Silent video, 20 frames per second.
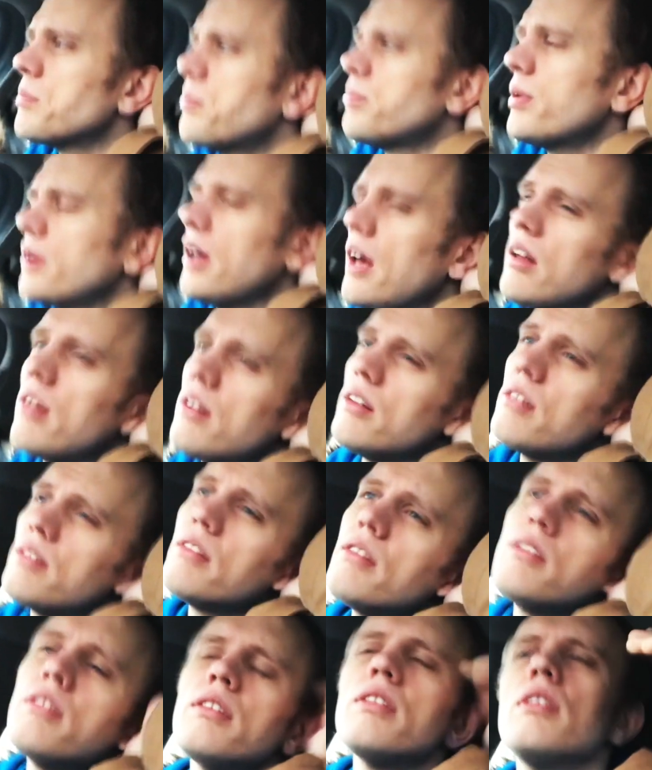put out a
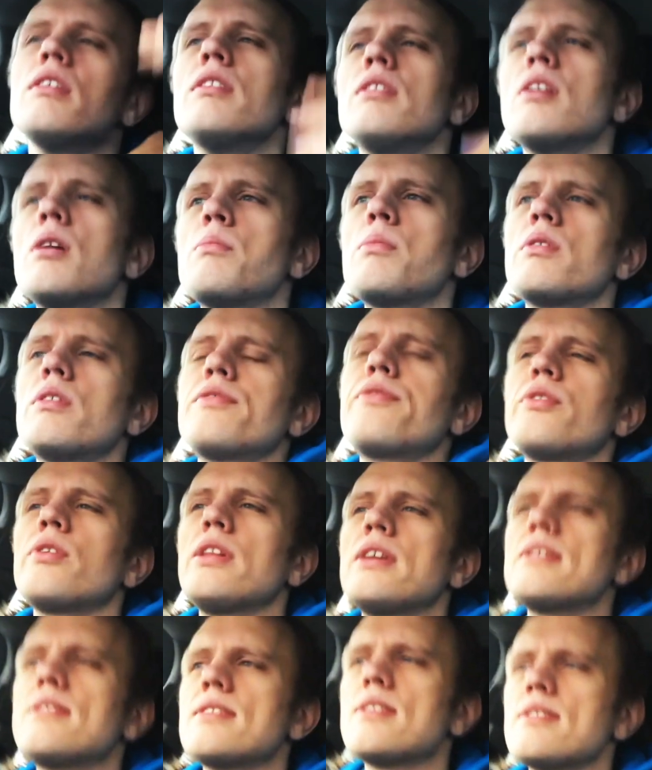number of
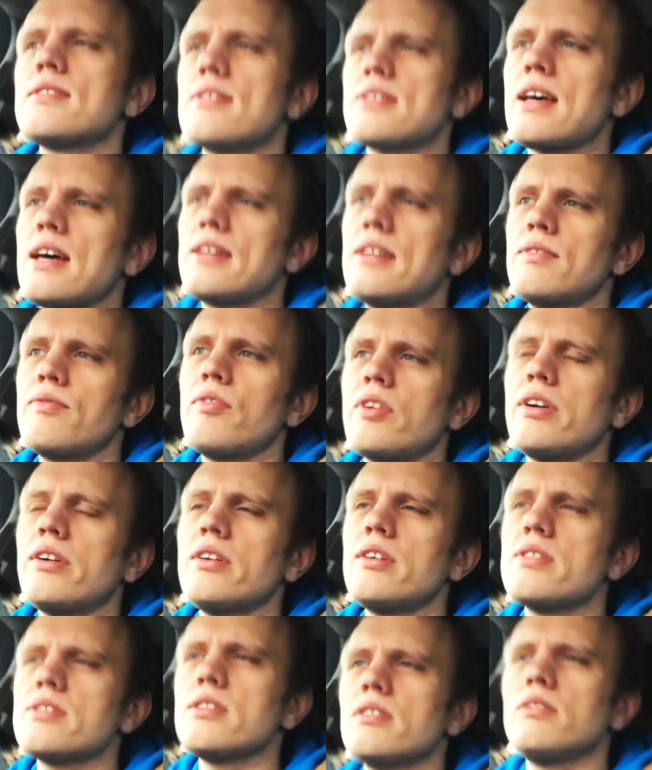releases, adding
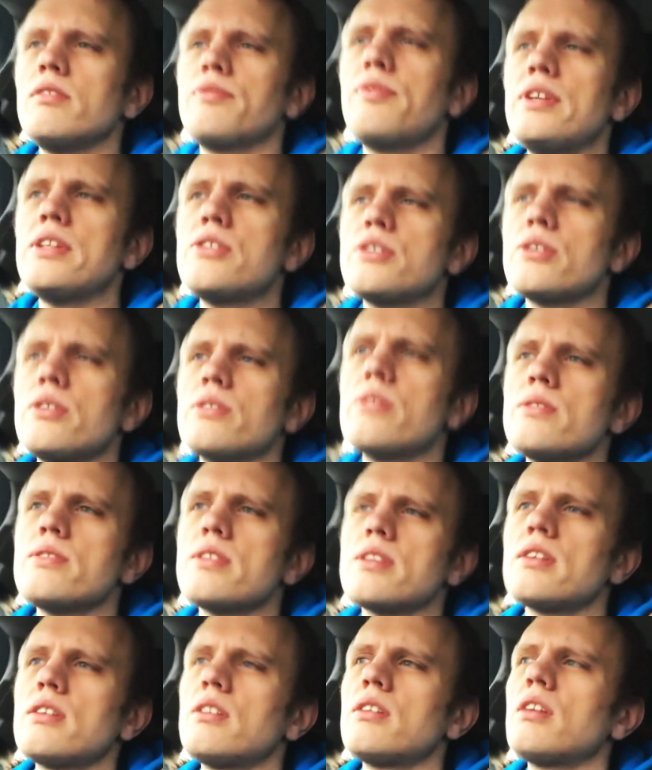various little
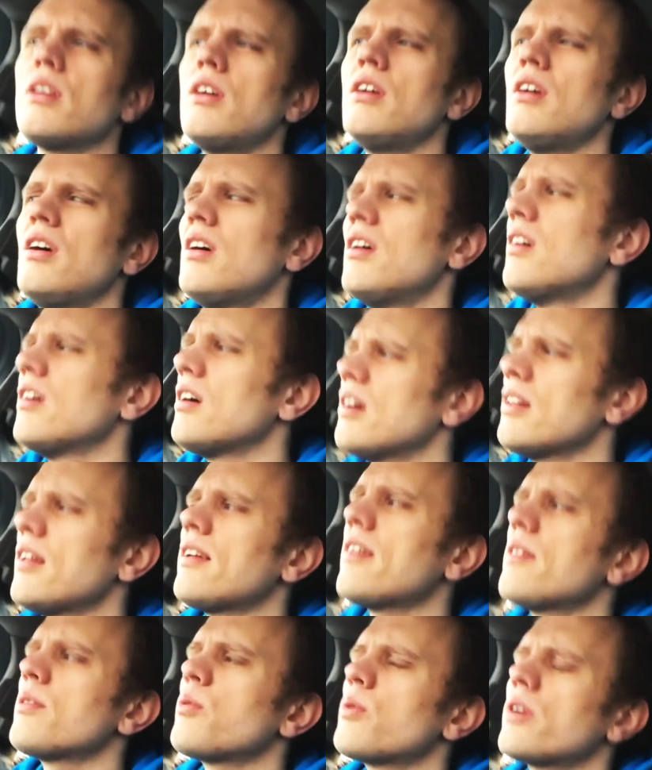features. And a
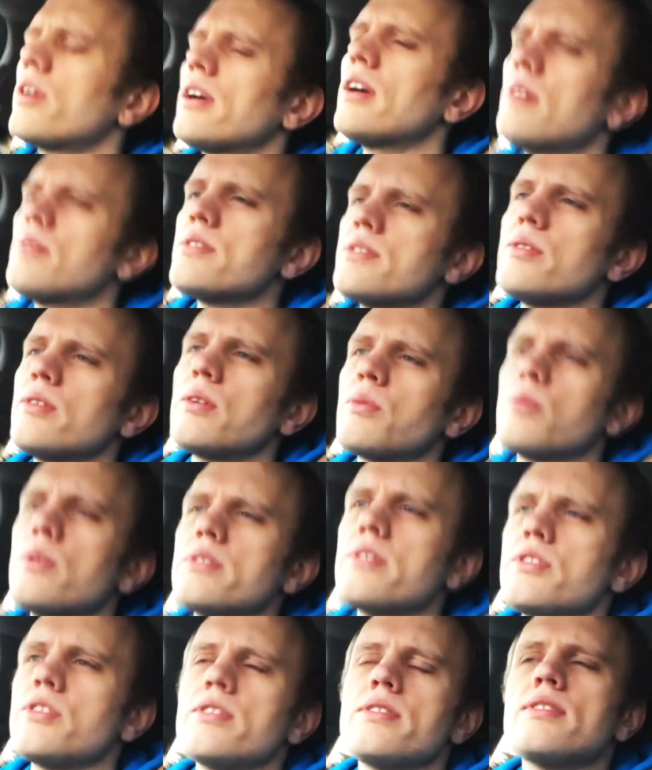lot of the work I was doing
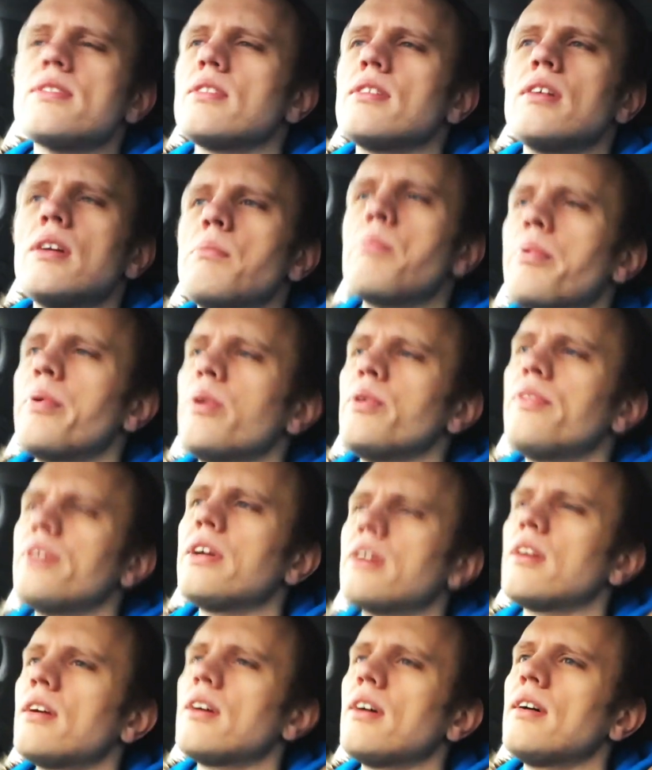was just
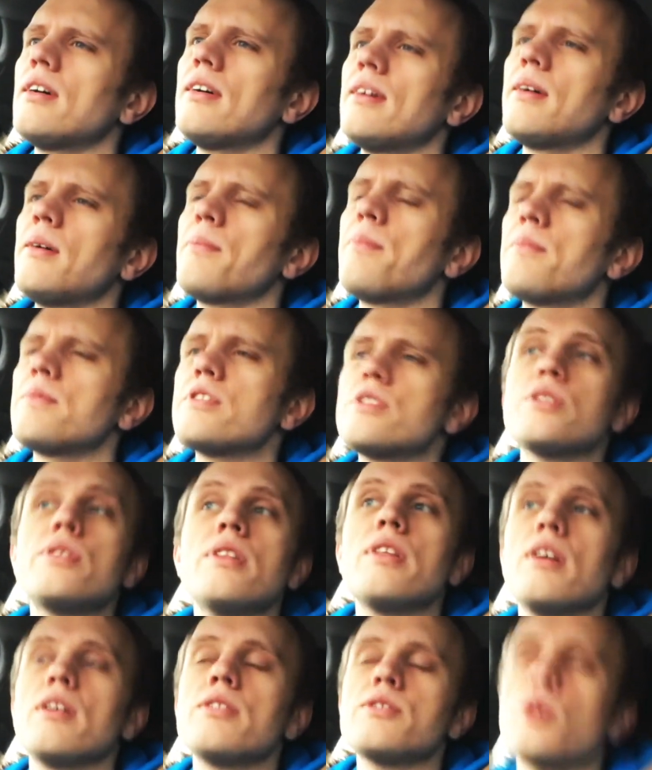improving
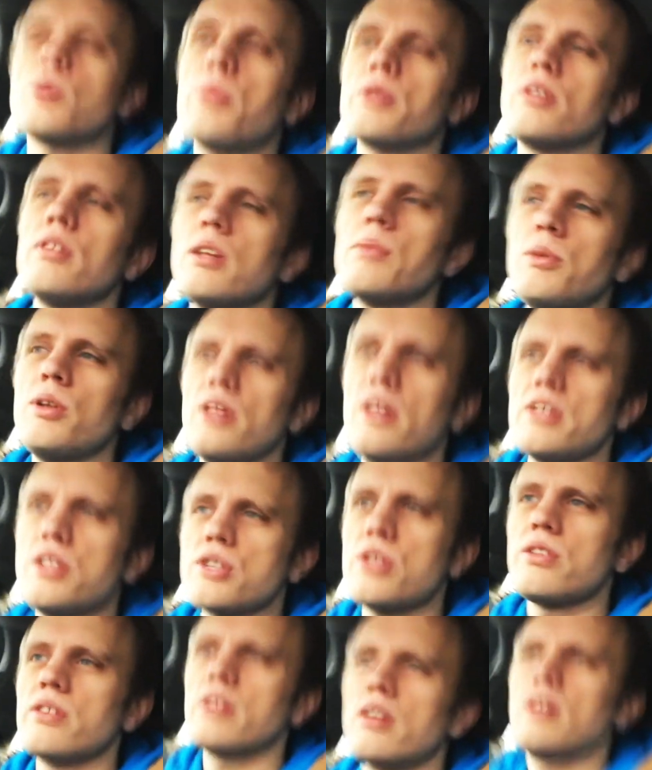the terminal
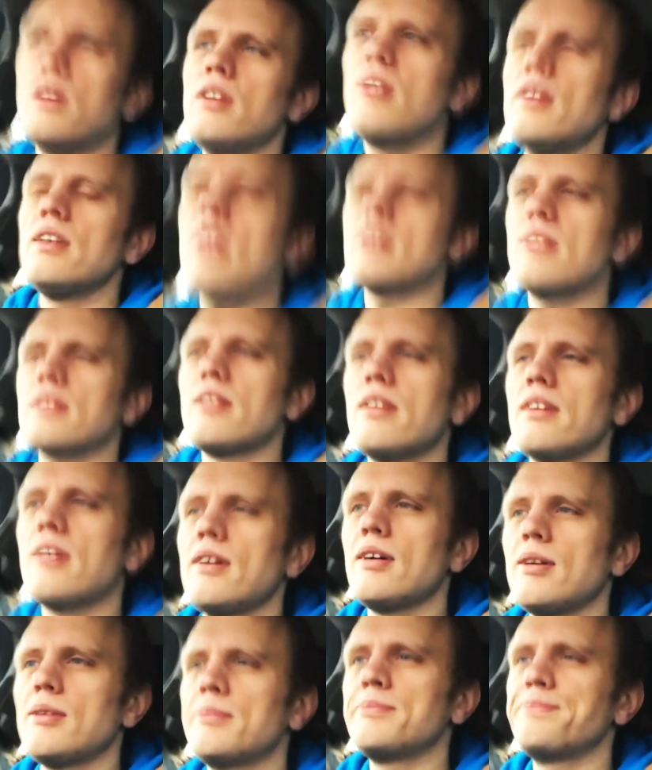emulation in
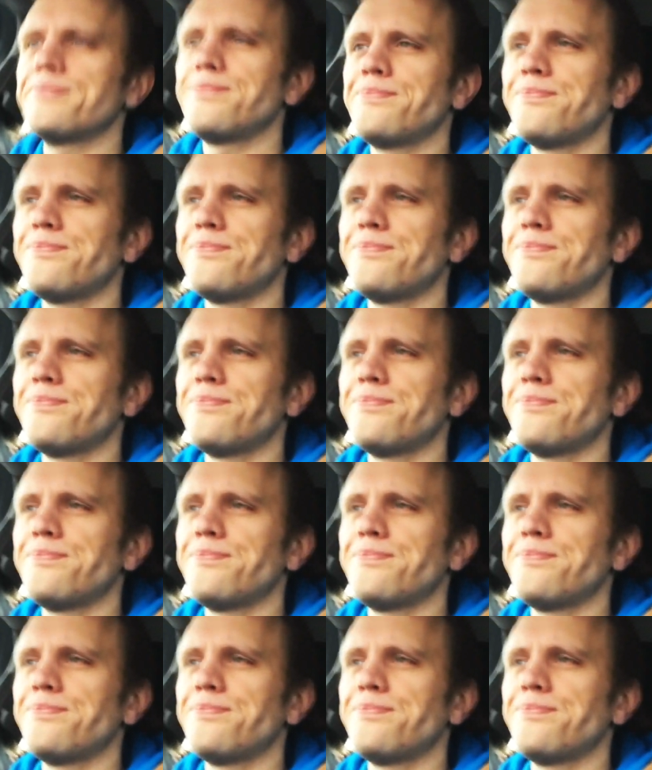the